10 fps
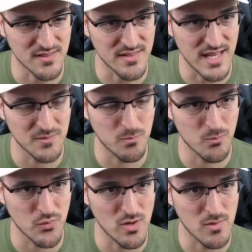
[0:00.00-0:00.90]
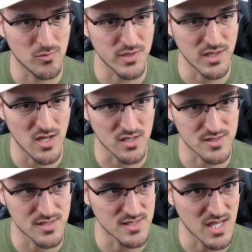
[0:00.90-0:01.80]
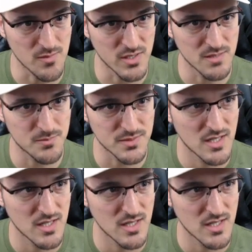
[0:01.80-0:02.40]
That probably locks this game up.